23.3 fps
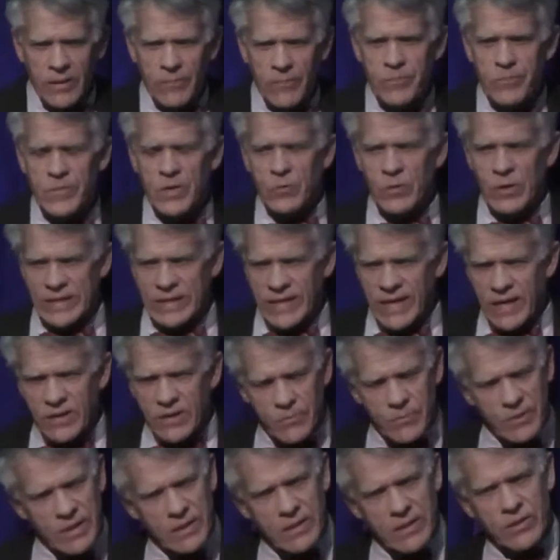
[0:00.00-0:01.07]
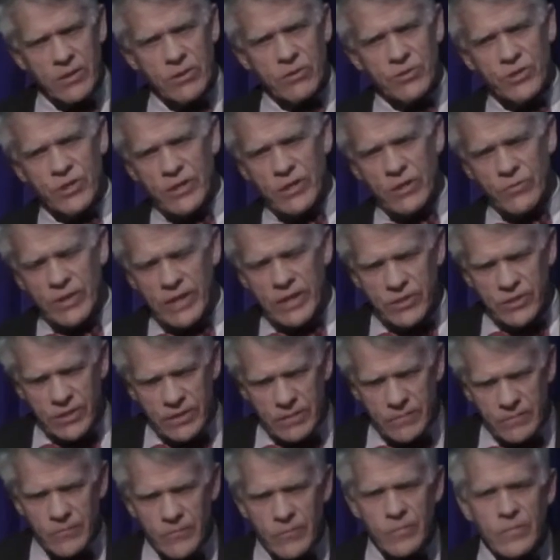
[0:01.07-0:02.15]
right now, the millennial generation,
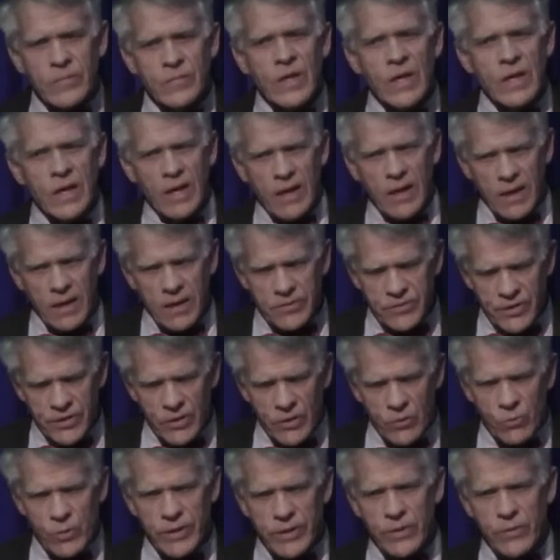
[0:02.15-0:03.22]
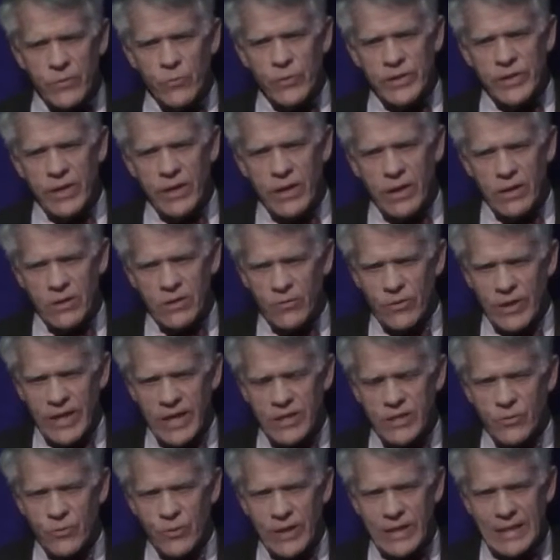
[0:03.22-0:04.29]
we are
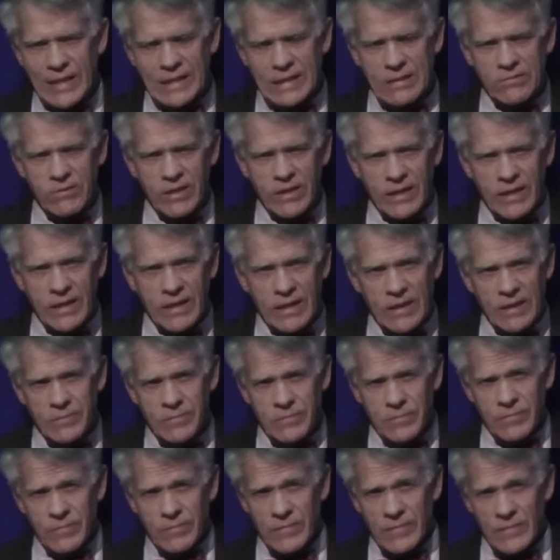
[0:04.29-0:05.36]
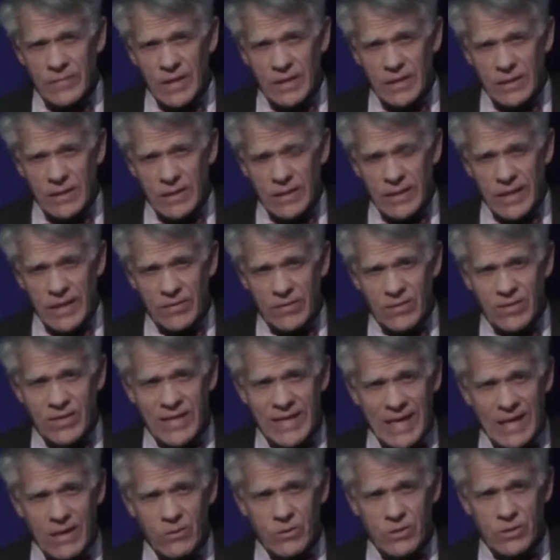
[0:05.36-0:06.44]
graduating
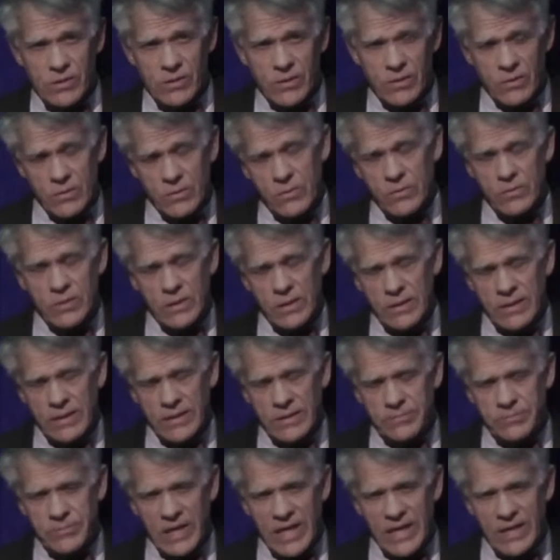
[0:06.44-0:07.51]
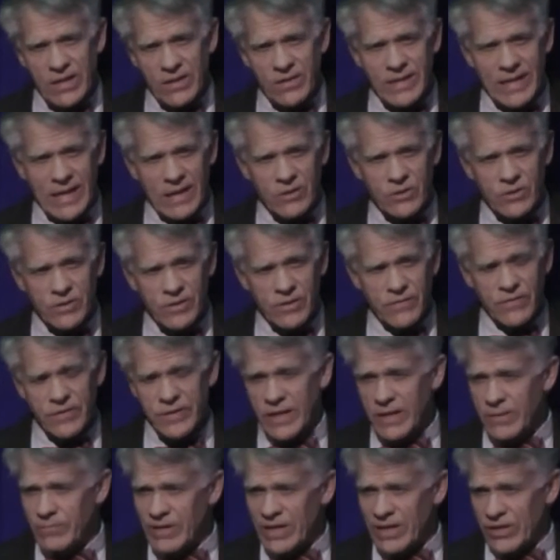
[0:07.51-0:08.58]
8,000 or 80,000 of them
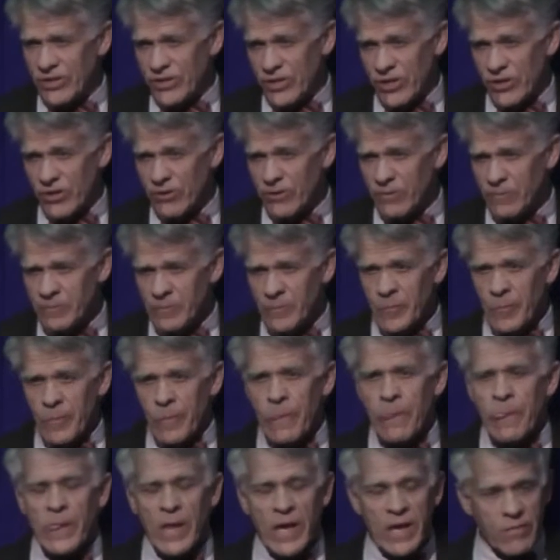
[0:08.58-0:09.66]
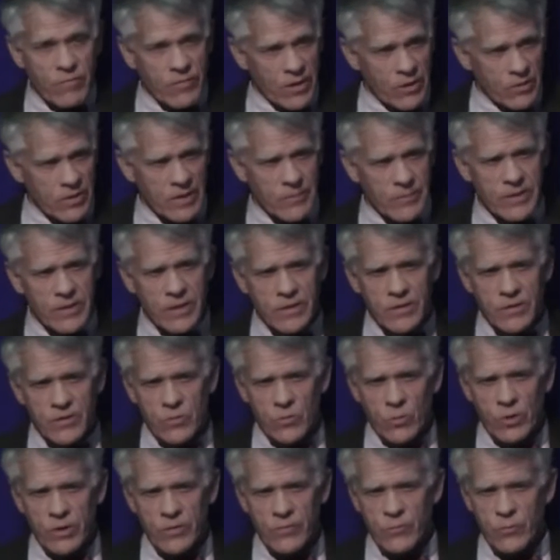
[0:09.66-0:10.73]
a year, and they're coming into the
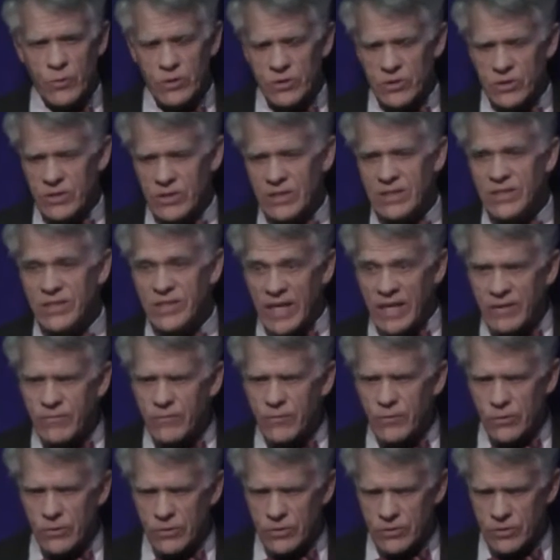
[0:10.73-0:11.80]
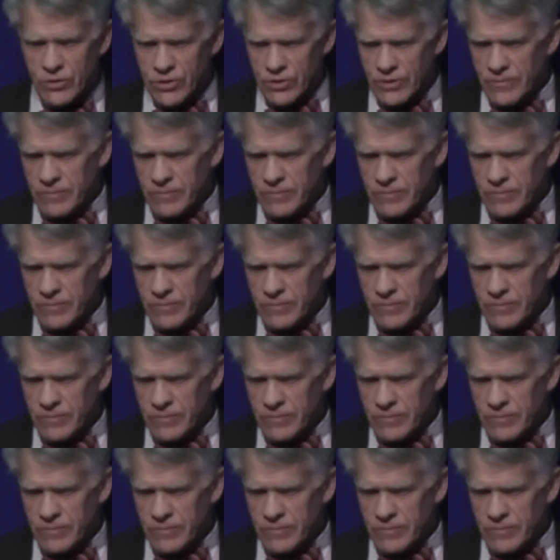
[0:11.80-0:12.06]
workforce. Denver's